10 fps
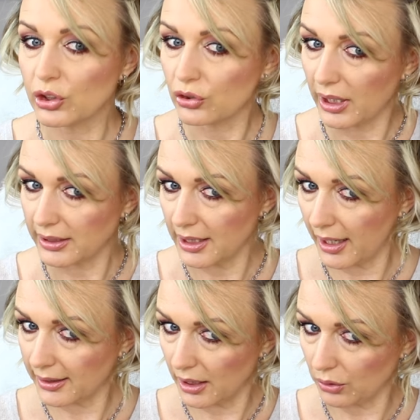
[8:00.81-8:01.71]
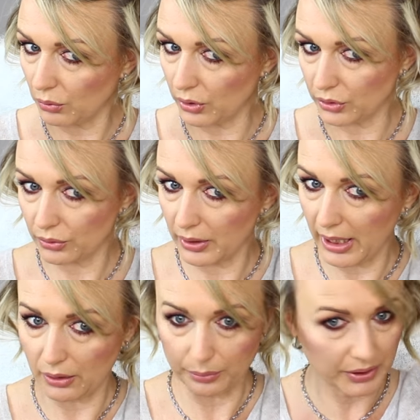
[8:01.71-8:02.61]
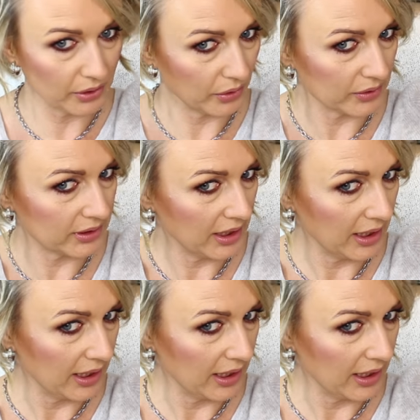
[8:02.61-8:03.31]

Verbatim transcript: straight hair that you want to curl because